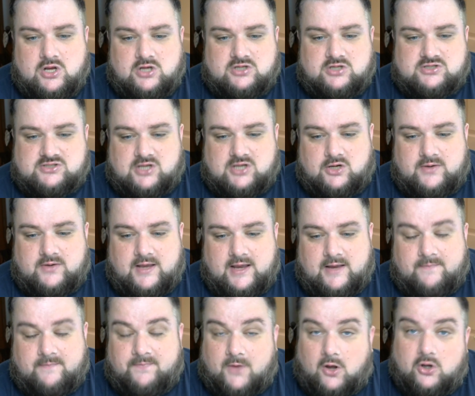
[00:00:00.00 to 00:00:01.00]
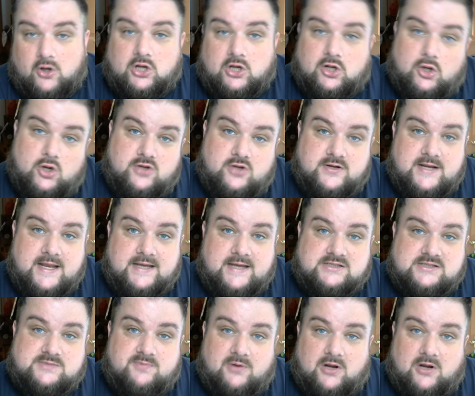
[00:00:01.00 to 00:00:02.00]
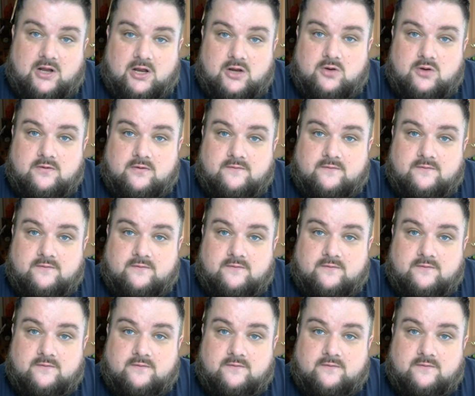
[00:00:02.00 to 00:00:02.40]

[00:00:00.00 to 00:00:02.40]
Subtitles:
So yeah, I'll include the links below